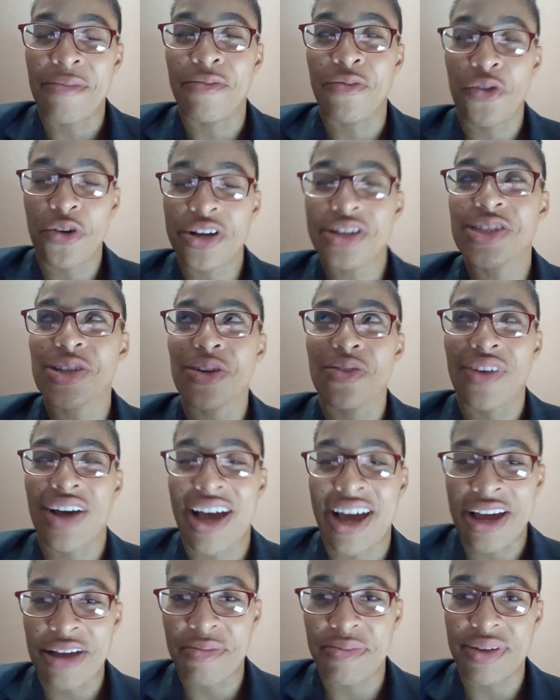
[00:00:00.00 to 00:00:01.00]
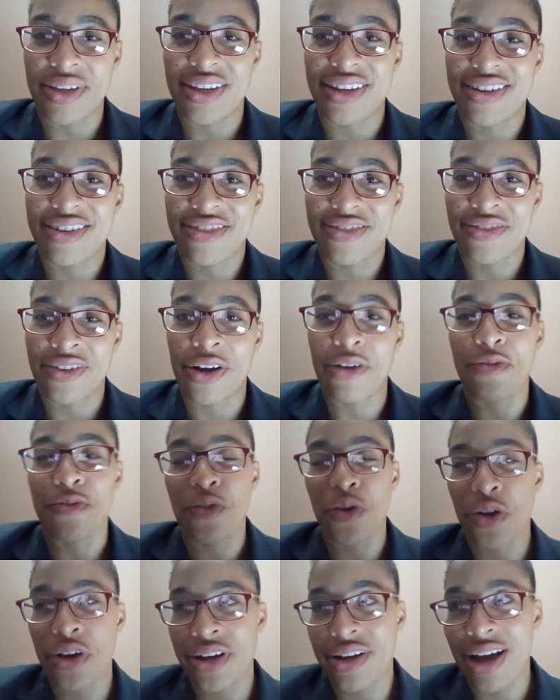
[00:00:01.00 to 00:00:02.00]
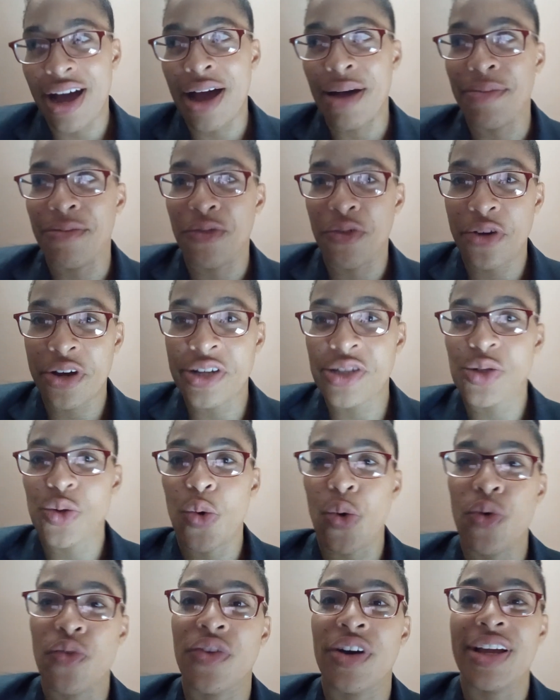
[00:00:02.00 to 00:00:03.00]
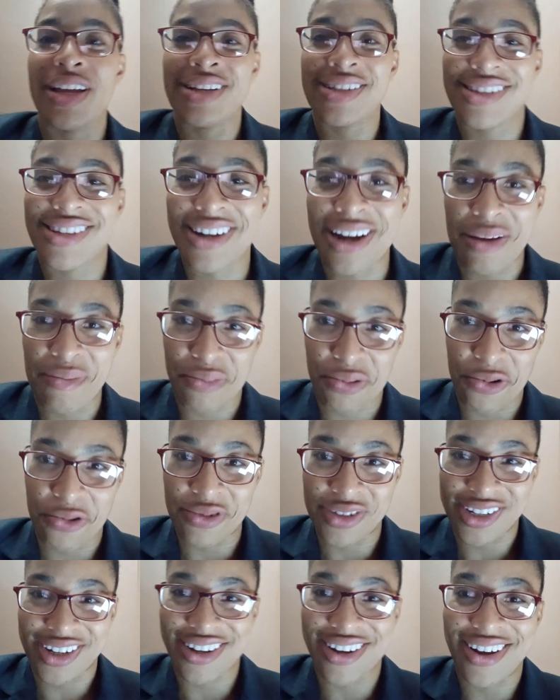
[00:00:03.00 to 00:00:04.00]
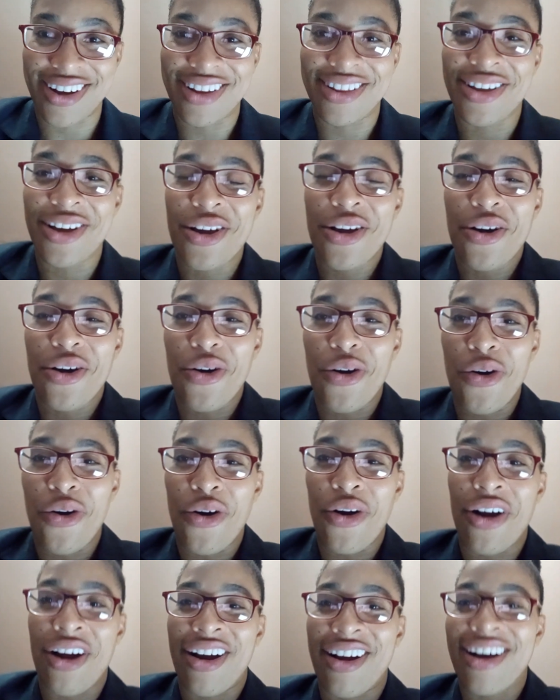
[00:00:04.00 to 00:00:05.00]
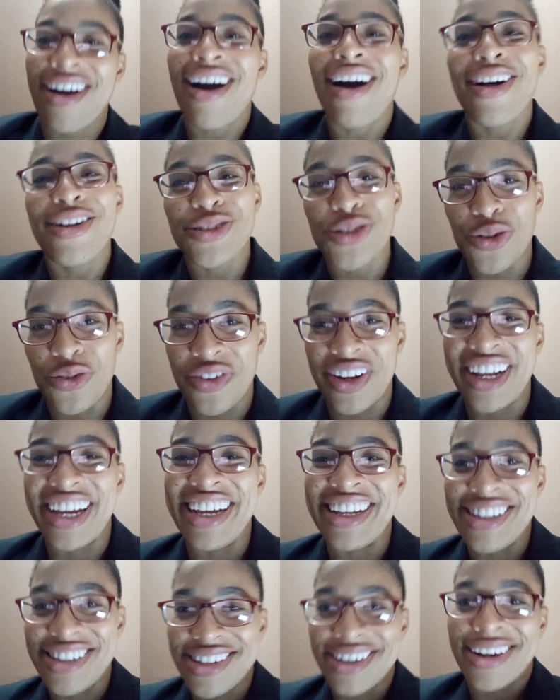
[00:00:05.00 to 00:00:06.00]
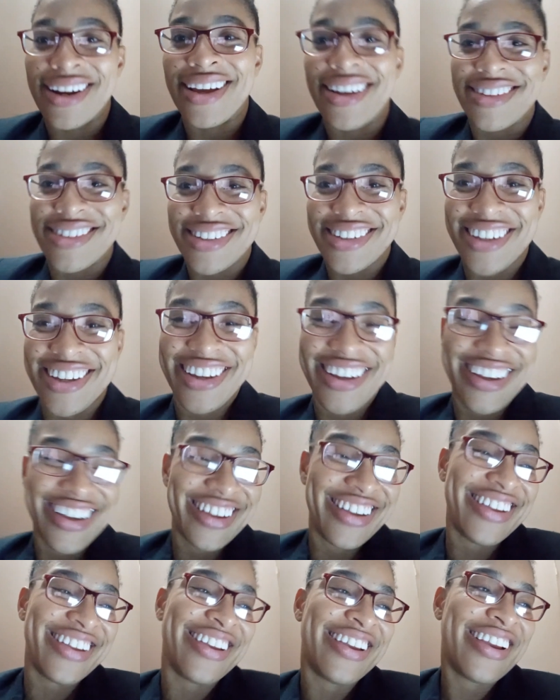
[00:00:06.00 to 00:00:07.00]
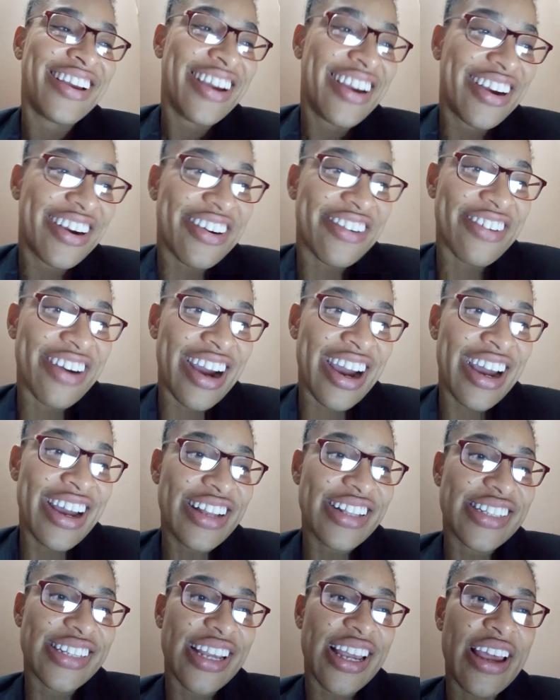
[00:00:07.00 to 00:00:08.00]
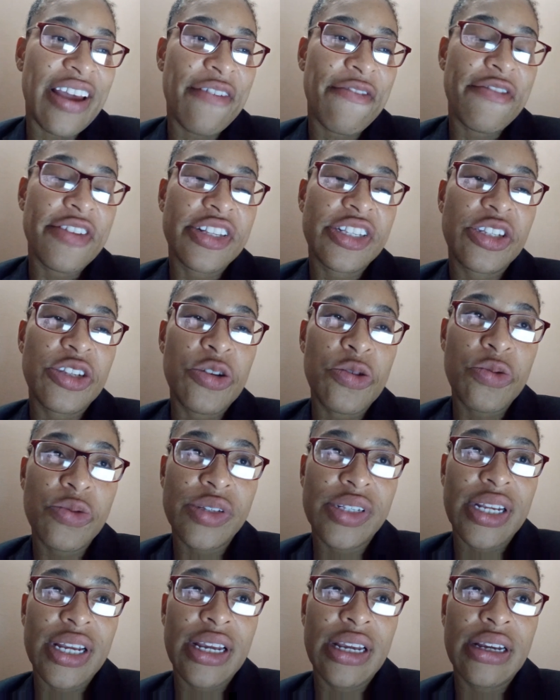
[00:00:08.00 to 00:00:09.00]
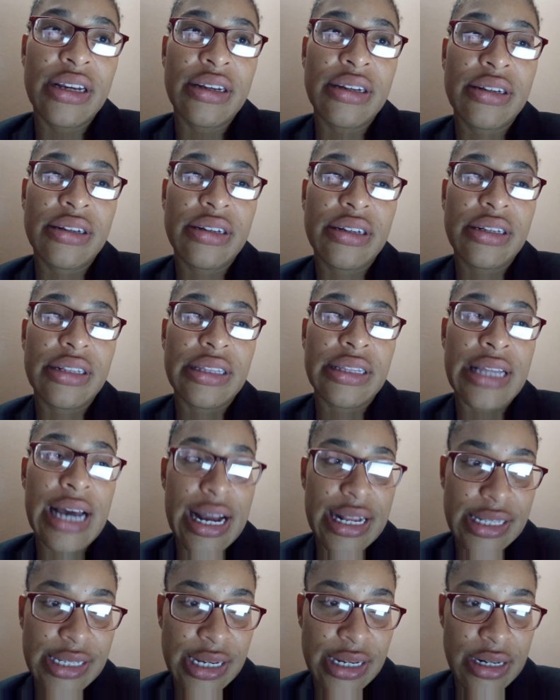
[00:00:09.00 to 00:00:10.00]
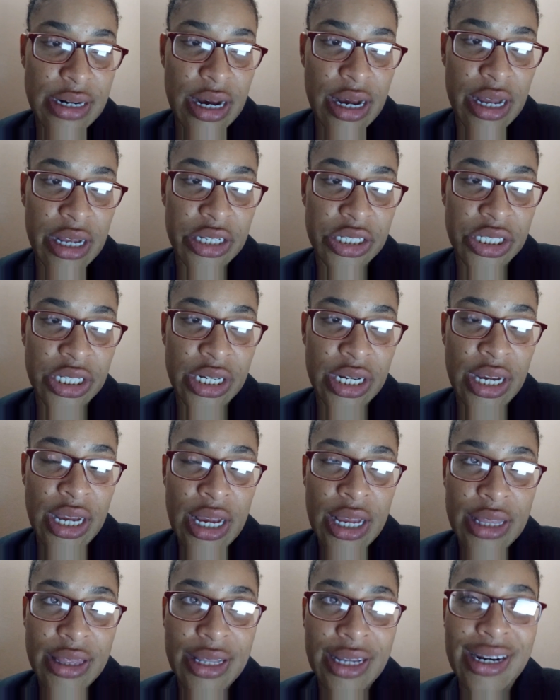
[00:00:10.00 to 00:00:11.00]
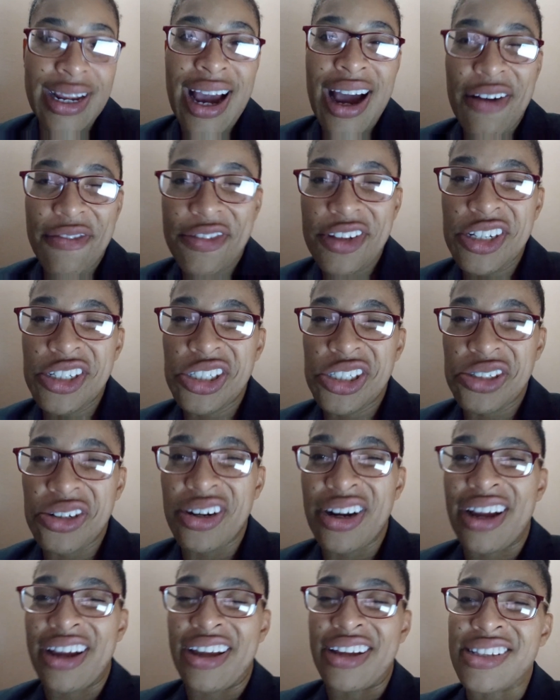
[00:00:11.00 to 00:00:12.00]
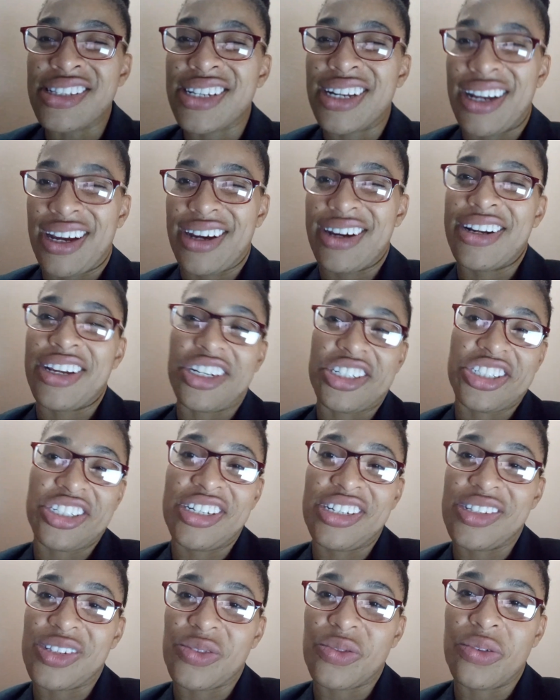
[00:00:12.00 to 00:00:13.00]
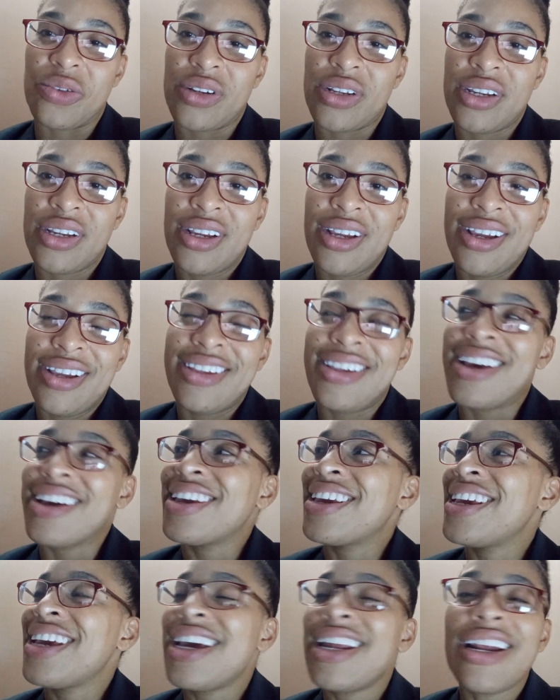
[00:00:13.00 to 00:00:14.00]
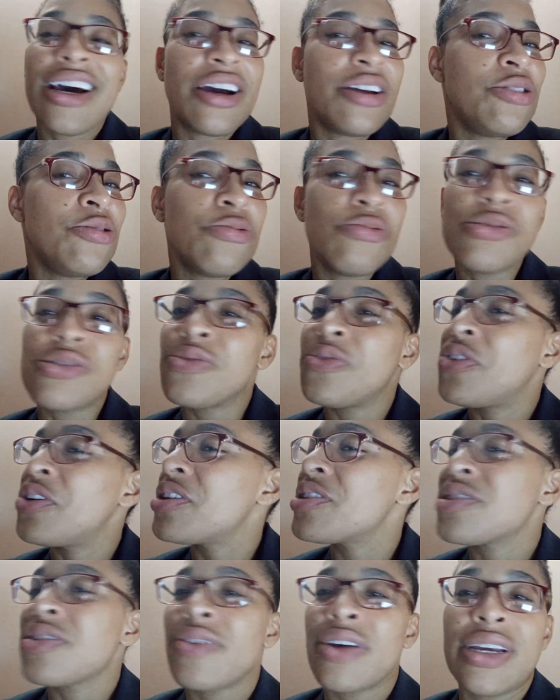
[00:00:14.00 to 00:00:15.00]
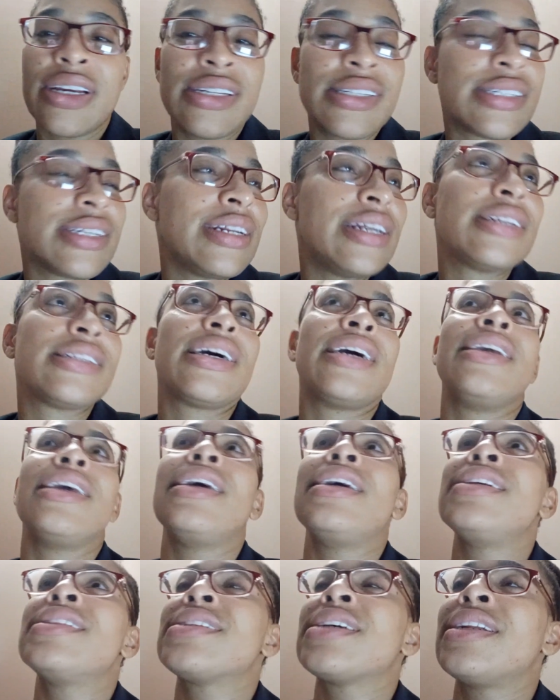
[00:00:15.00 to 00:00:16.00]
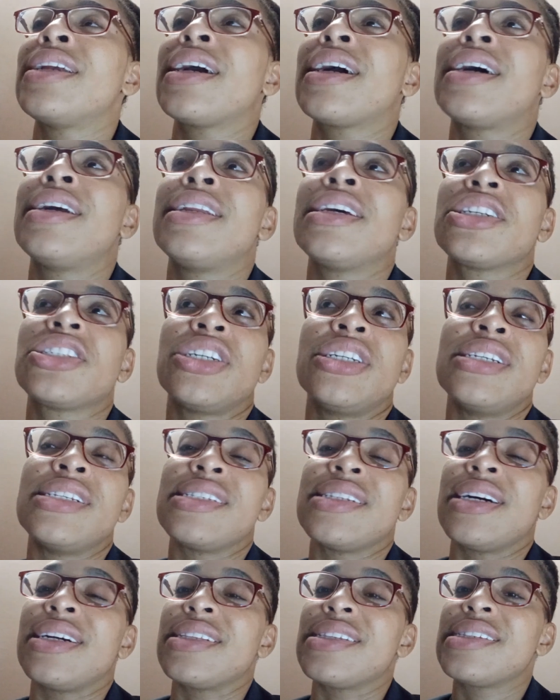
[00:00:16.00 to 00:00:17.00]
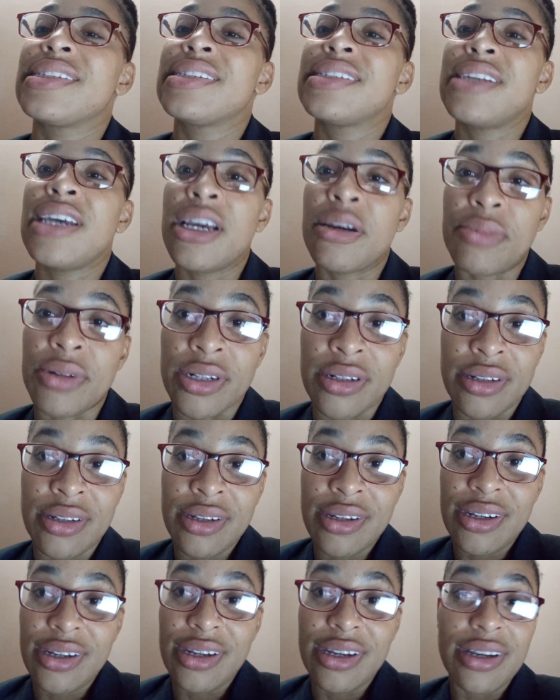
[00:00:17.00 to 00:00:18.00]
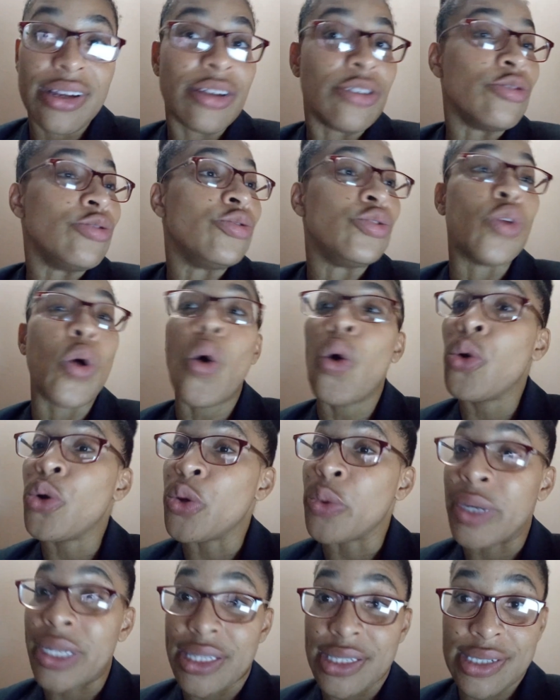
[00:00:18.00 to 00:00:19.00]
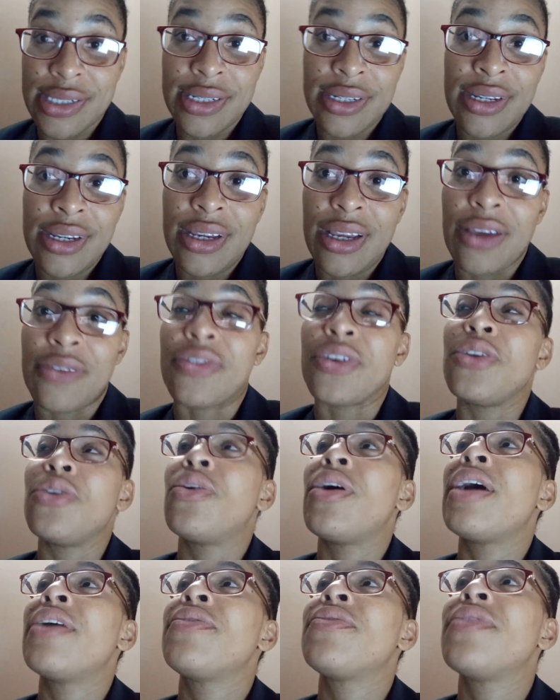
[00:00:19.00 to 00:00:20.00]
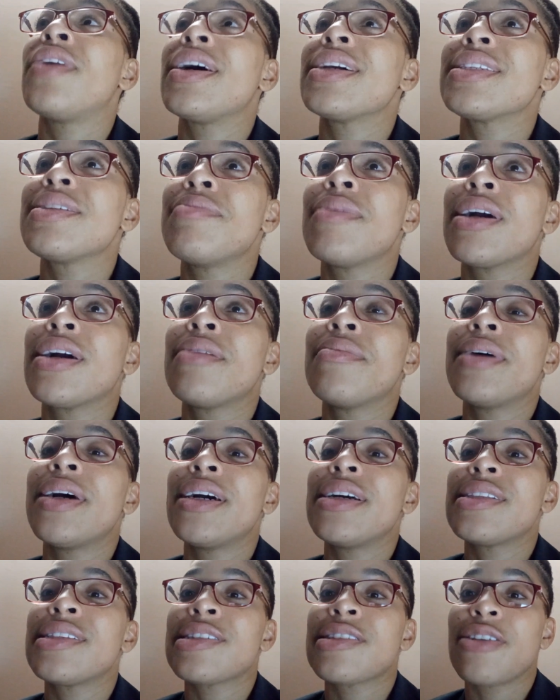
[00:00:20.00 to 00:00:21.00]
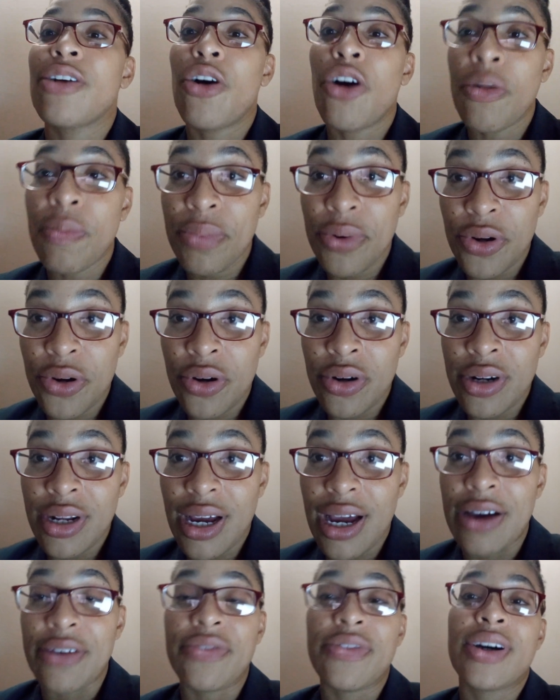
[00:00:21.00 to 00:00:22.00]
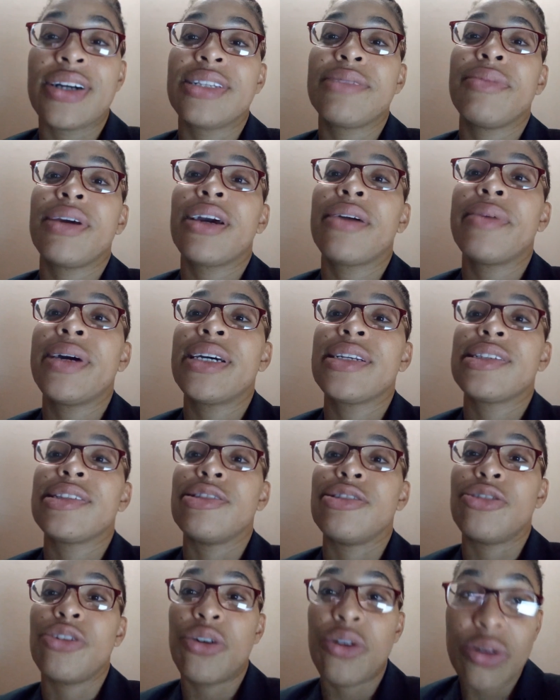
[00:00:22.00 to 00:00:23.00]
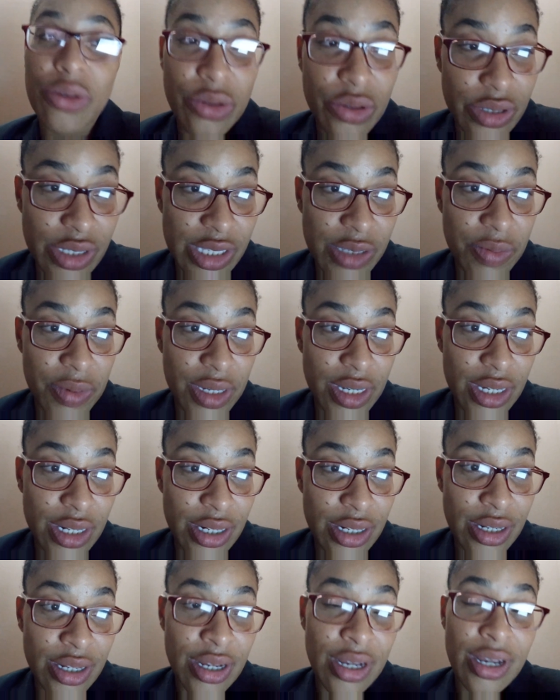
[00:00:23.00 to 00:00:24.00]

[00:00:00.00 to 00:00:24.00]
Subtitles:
voice over IP, voice over internet protocol, or calls over the internet, right? If it's using that technology, then you have to ensure your internet connection is good. You cannot use voice over internet and your internet connection is not stable. Don't do it. If you don't have 40 megabytes upload and 40 megabytes download speed,